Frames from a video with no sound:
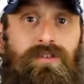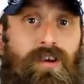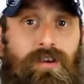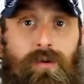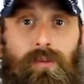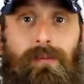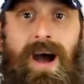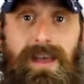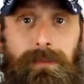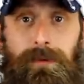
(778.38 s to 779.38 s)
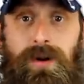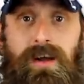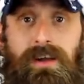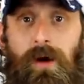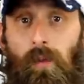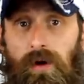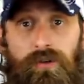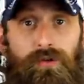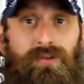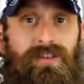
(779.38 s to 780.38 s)
do is tell you my input on it and one or
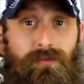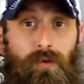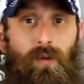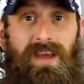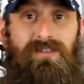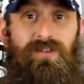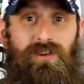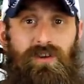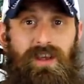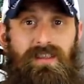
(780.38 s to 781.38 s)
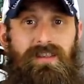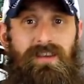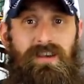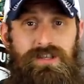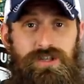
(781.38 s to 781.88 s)
two different ways to look at the